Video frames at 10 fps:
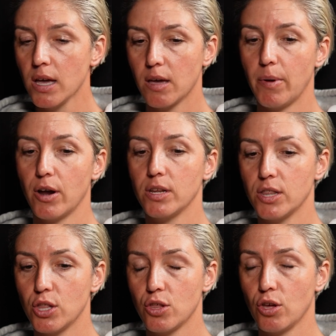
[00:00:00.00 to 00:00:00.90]
compared to
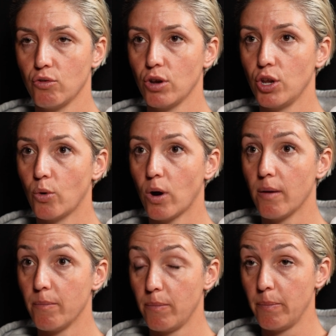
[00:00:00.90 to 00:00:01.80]
children who
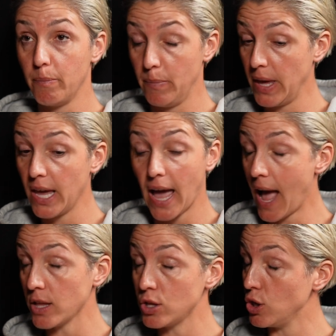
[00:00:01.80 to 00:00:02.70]
are being
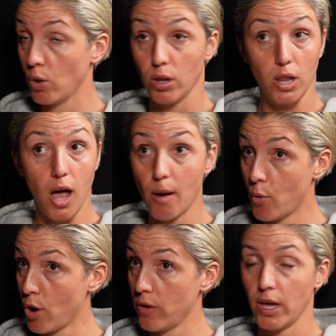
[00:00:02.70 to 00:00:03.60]
asked to do a lot
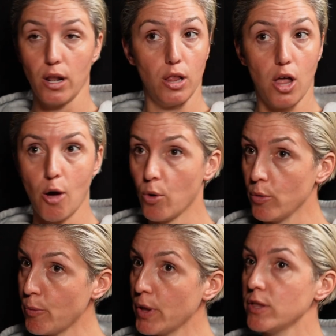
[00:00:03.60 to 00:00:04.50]
more. They got a lot more
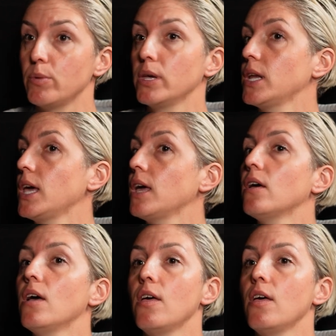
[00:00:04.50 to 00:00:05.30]
responsibility.